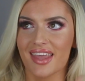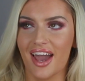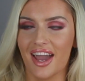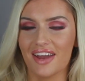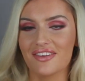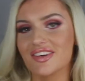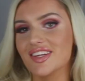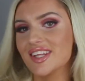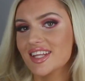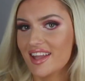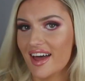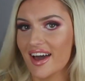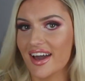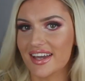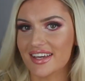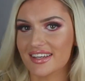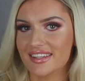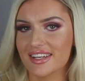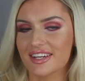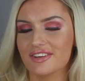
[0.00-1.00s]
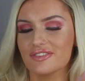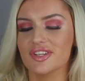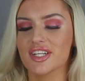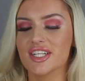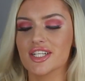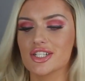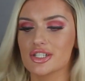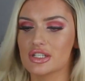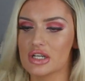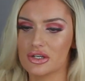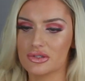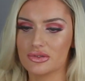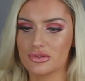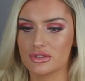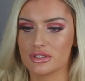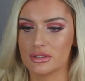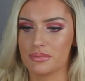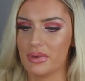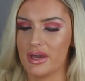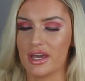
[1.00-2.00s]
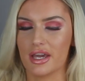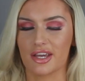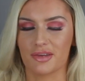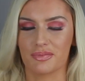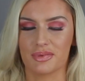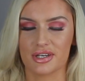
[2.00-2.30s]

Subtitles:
I really liked, and I really struggled to pick